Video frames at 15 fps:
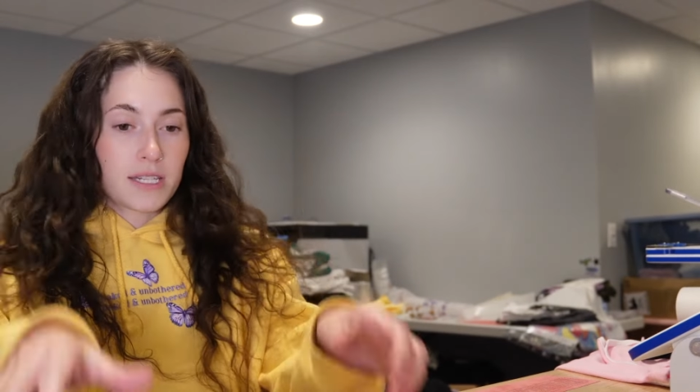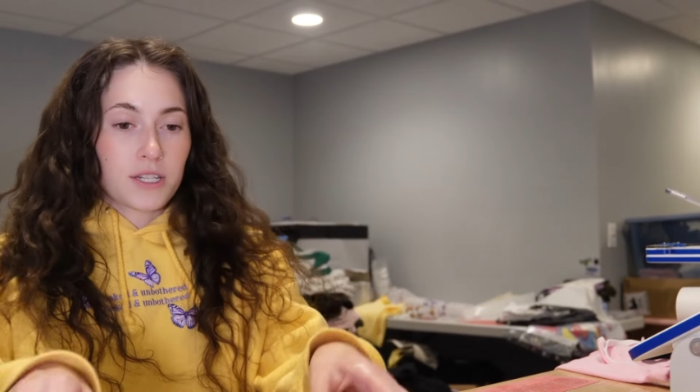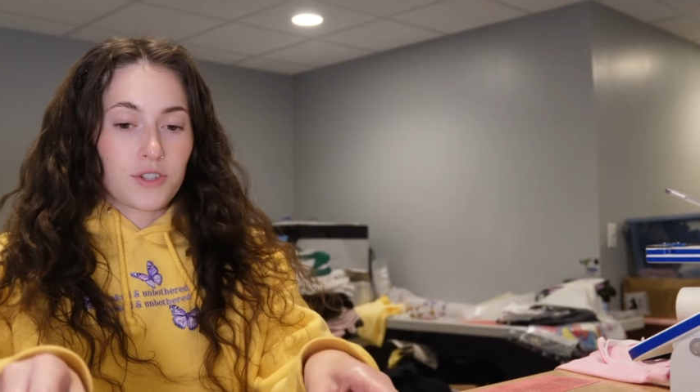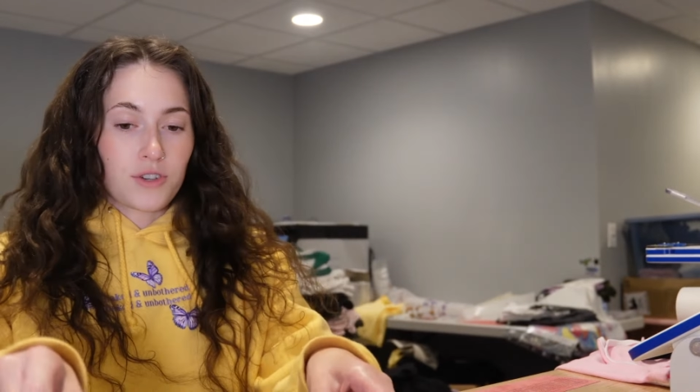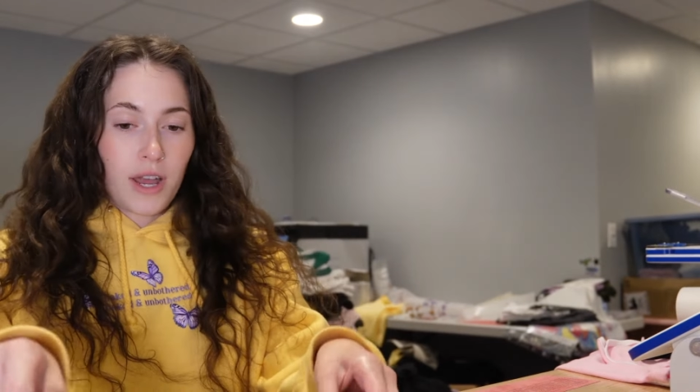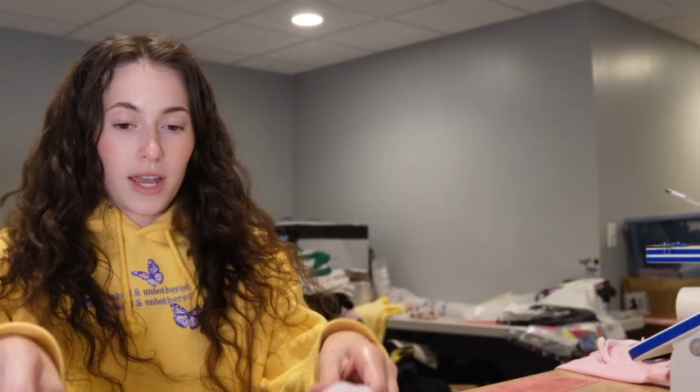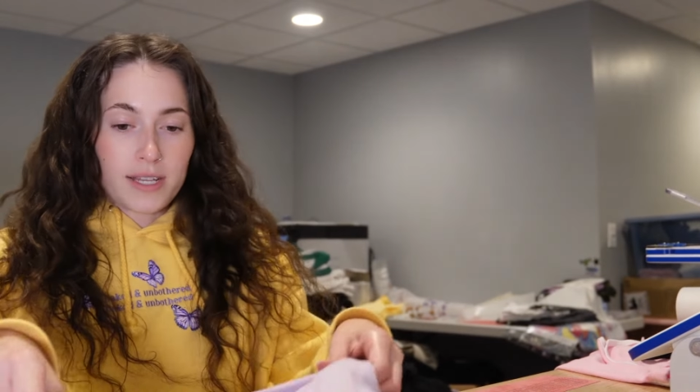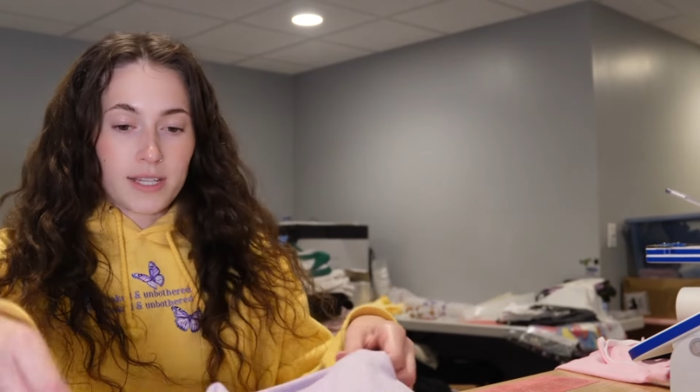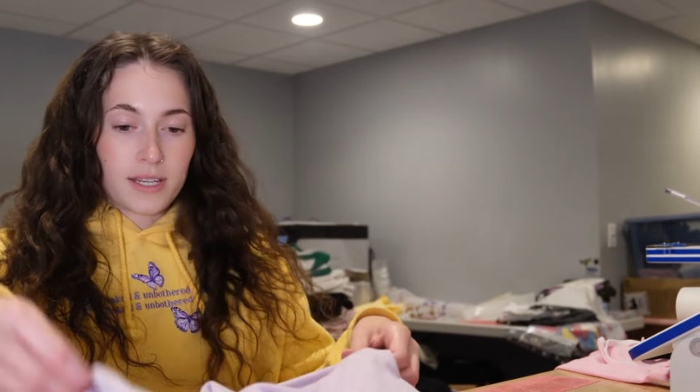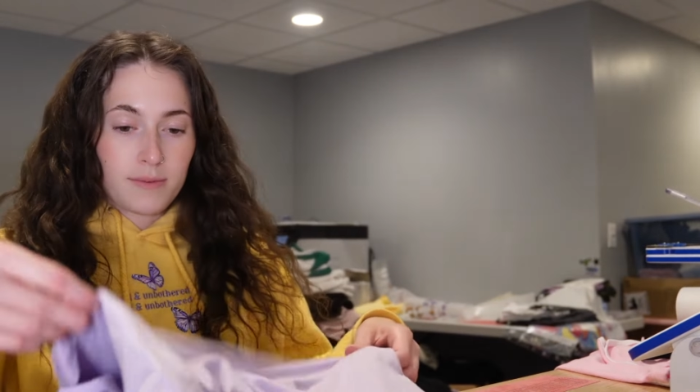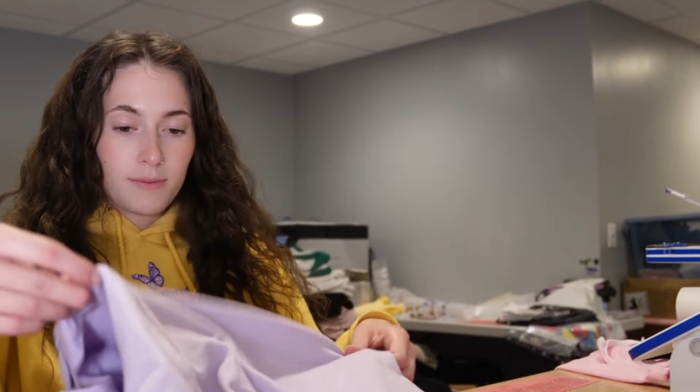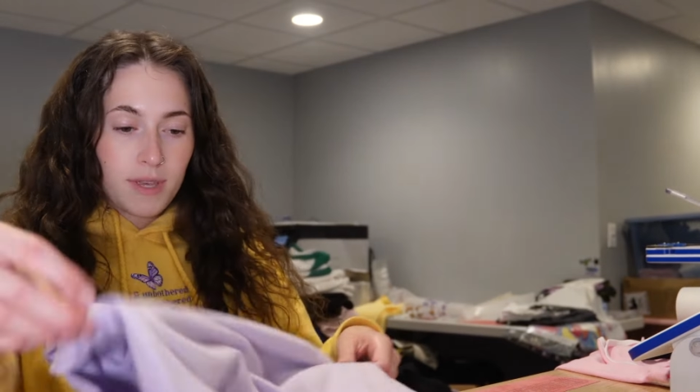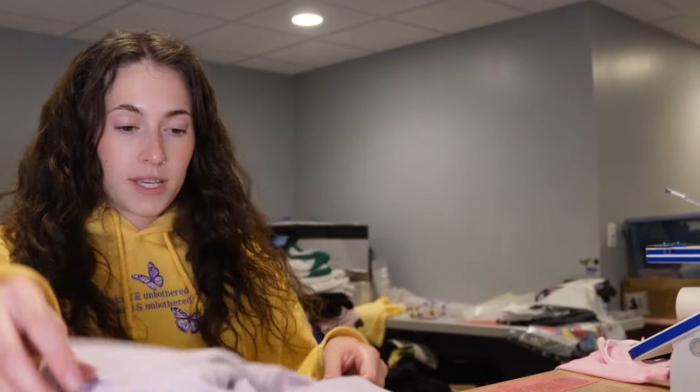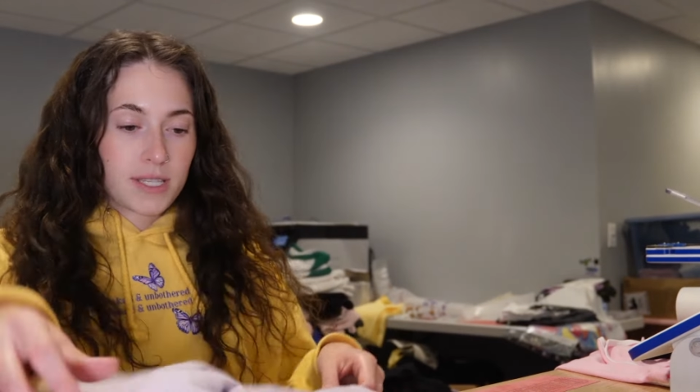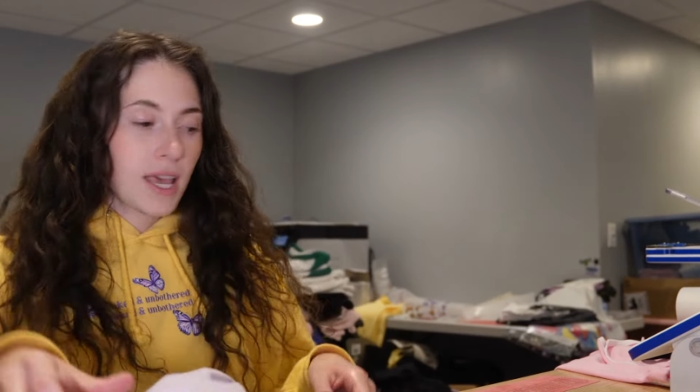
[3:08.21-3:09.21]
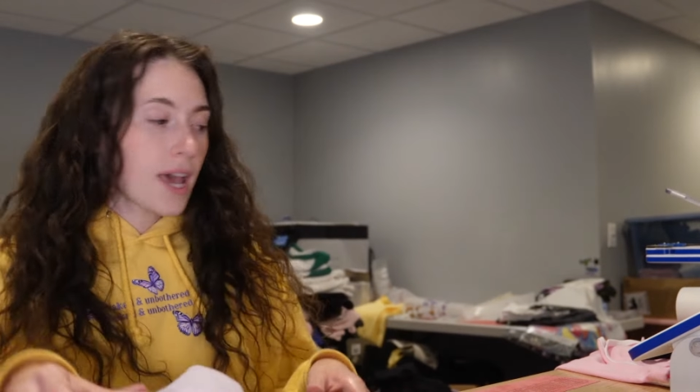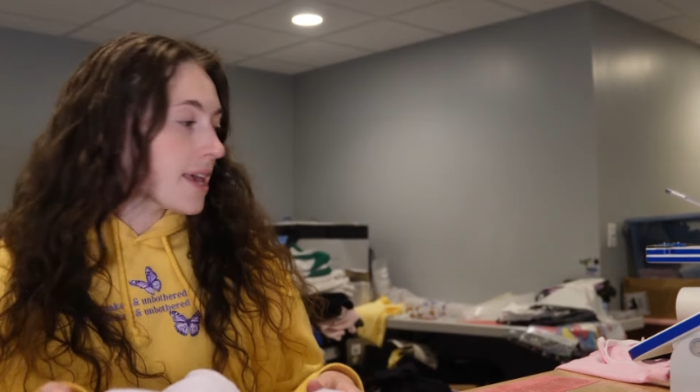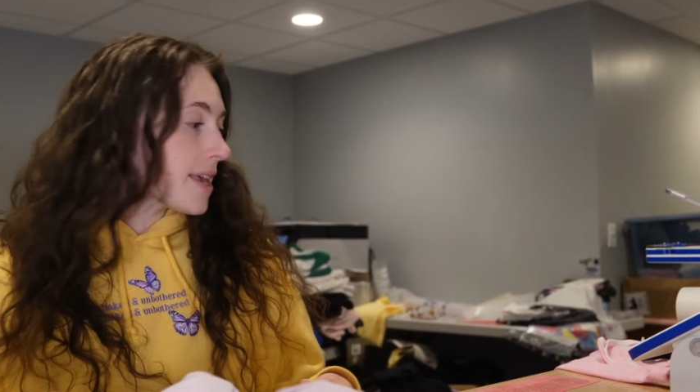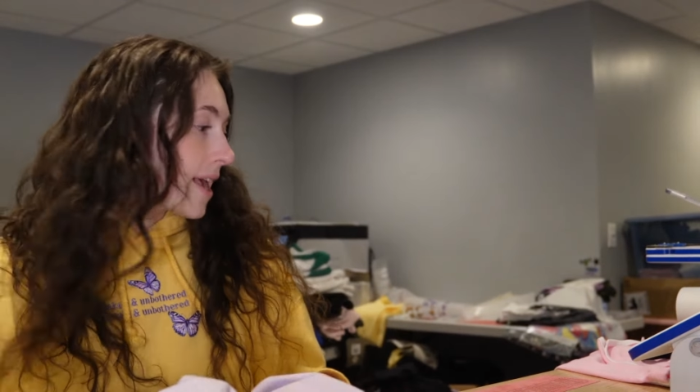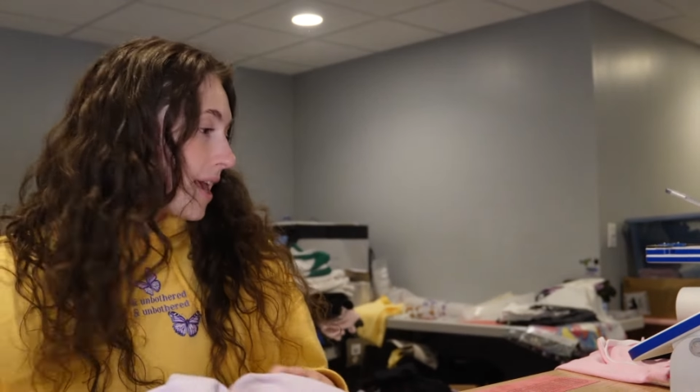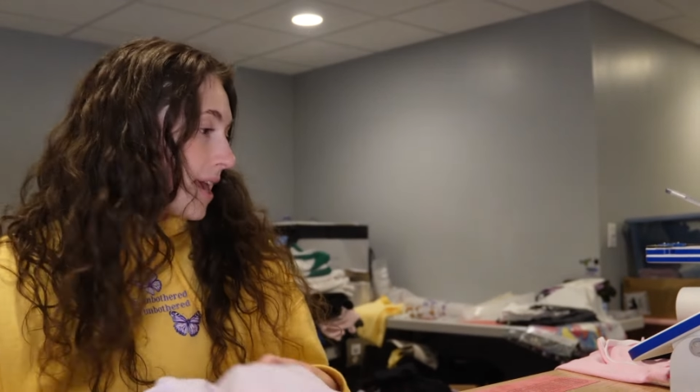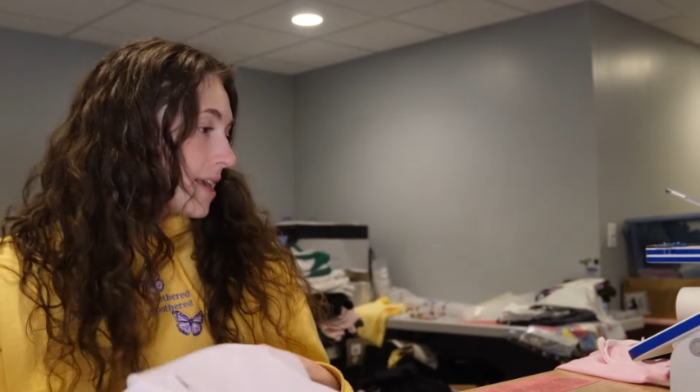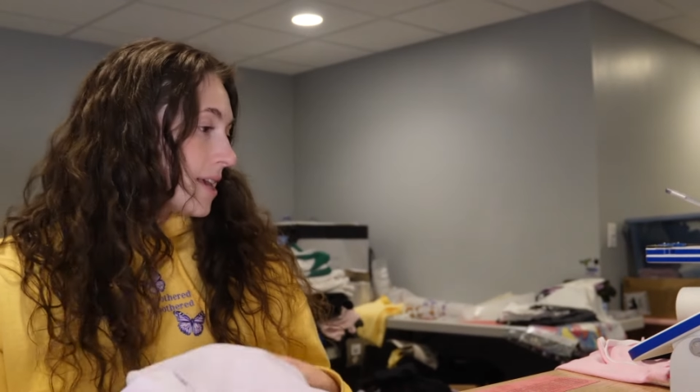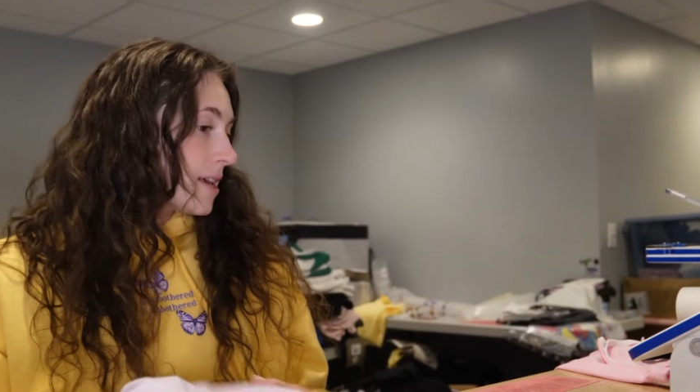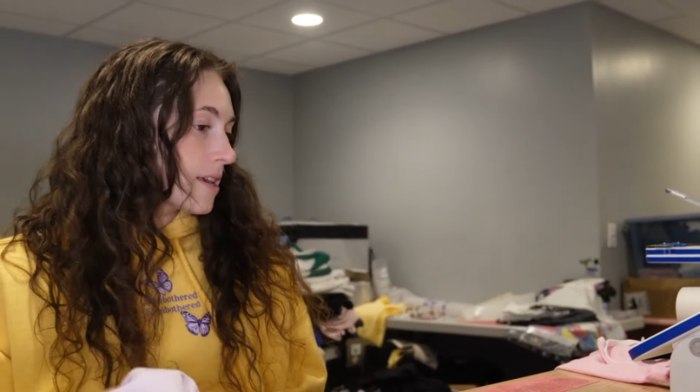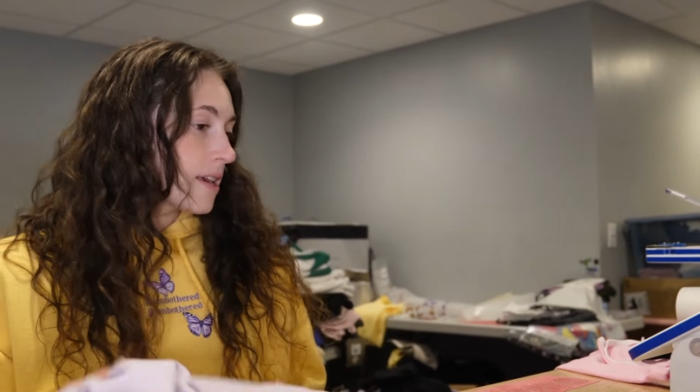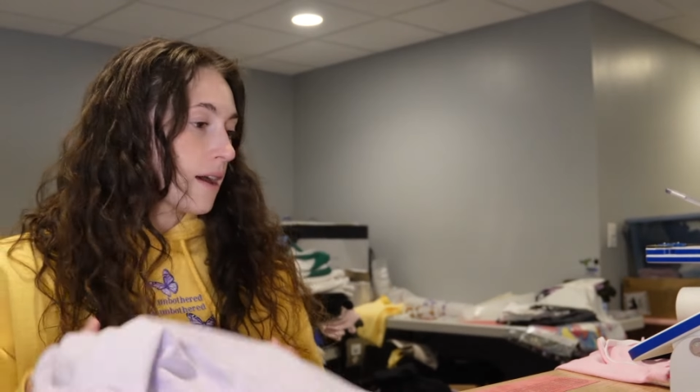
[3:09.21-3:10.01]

distracted because I ate